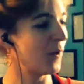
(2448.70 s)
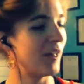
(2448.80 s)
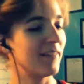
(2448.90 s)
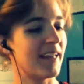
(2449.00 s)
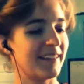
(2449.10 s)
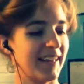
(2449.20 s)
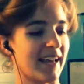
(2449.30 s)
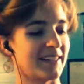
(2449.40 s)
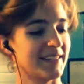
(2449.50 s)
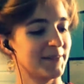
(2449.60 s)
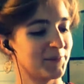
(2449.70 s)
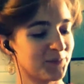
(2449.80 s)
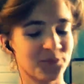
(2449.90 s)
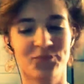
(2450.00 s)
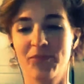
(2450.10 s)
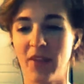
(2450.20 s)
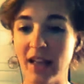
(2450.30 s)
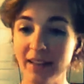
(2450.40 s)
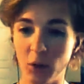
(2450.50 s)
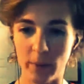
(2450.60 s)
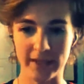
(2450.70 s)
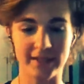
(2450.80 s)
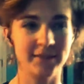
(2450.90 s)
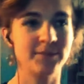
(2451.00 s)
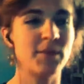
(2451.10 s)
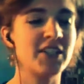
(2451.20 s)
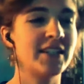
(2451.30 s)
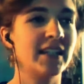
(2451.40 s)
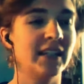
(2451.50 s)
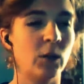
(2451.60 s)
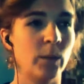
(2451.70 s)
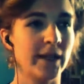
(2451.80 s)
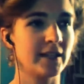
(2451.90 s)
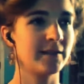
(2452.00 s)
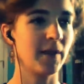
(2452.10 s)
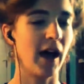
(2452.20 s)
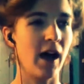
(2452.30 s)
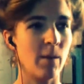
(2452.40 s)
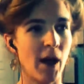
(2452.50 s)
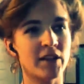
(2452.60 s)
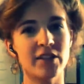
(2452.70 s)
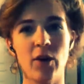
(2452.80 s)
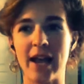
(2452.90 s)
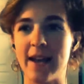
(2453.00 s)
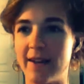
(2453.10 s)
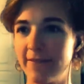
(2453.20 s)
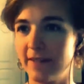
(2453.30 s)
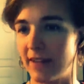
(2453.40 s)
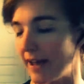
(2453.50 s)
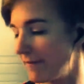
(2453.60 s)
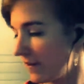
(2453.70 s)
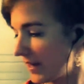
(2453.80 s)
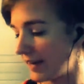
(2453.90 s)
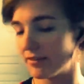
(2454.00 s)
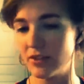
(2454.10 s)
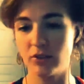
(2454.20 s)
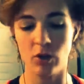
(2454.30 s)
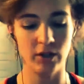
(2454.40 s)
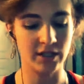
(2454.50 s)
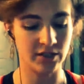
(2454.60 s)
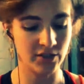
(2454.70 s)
Well, yes. A little bit, but just a little bit. Also, I feel that I've stolen.